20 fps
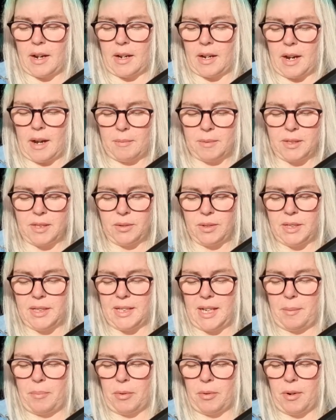come to a
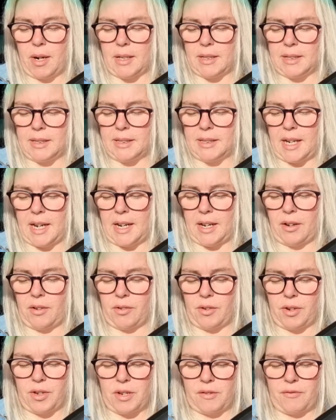deeper understanding
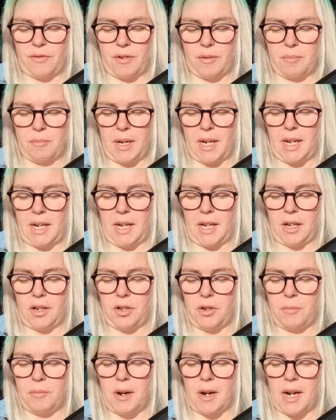or a different meaning, and
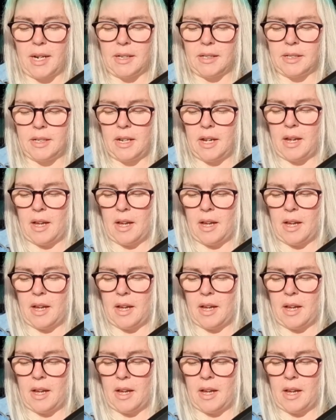you might